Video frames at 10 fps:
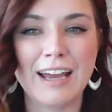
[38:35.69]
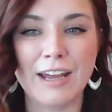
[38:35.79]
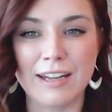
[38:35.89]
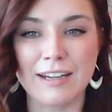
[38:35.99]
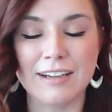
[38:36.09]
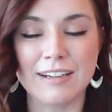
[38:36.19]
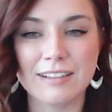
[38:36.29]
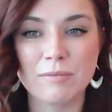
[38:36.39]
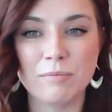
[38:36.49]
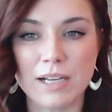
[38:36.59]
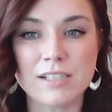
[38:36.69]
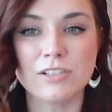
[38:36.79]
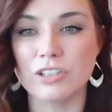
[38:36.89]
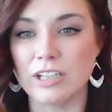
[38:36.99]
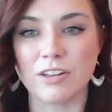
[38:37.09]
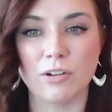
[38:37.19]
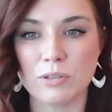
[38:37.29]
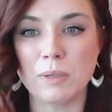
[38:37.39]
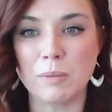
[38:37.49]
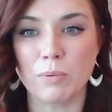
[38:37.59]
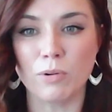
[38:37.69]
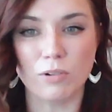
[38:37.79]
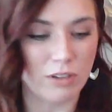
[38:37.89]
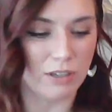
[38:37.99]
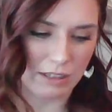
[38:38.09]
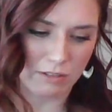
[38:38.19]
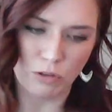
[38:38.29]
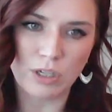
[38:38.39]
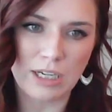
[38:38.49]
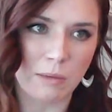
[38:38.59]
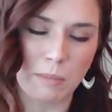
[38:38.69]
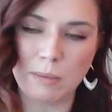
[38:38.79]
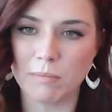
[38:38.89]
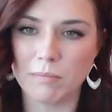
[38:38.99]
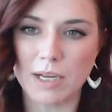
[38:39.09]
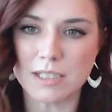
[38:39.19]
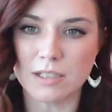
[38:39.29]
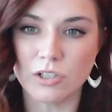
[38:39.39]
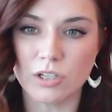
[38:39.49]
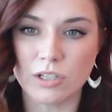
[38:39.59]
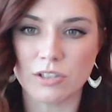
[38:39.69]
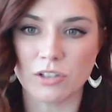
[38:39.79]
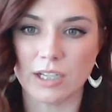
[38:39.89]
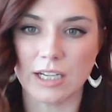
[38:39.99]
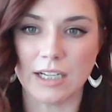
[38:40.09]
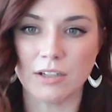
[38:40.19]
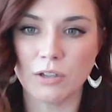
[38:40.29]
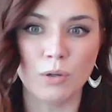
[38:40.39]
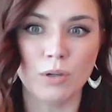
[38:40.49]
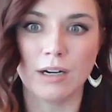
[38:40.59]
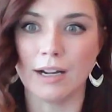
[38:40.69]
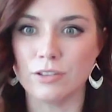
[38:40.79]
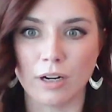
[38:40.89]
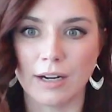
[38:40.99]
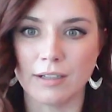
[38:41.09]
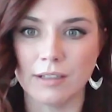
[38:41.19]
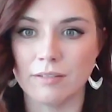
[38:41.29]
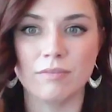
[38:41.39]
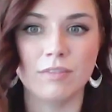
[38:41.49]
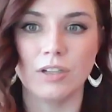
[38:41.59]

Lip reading: and messaging those people, looking at my message history, who did I try to,